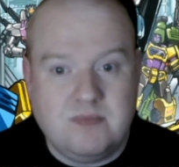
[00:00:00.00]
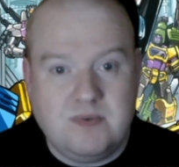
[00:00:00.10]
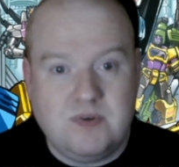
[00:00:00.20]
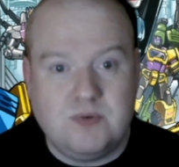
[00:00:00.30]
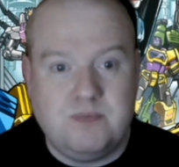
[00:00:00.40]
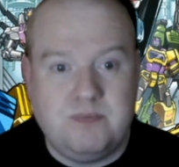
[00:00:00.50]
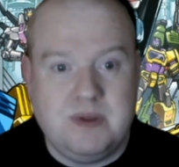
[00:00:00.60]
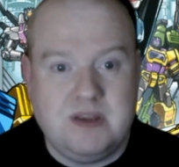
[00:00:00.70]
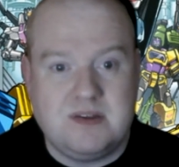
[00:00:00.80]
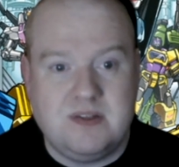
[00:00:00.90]
you know,
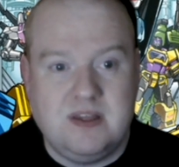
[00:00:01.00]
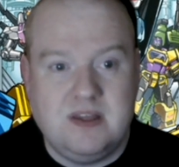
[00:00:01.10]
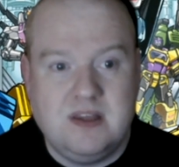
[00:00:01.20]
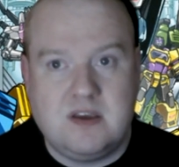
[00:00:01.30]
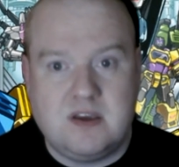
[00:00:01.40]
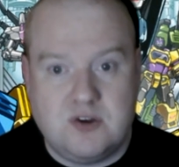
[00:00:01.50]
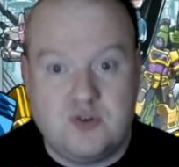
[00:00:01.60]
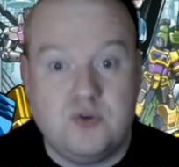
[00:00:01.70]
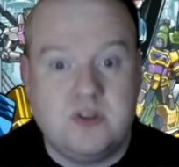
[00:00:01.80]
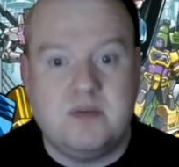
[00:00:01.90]
basically
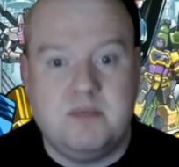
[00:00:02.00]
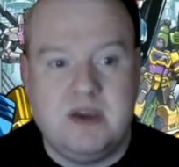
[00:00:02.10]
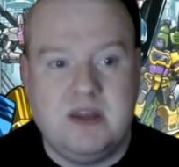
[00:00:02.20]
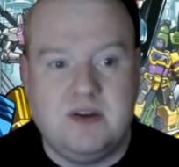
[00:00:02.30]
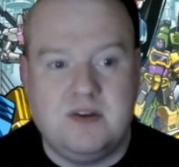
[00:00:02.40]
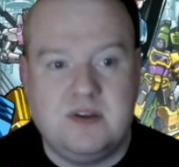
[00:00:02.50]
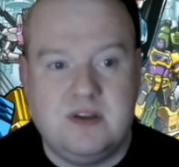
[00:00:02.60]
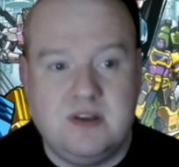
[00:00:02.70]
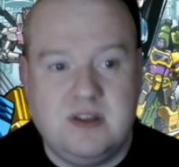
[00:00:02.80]
control the combiners.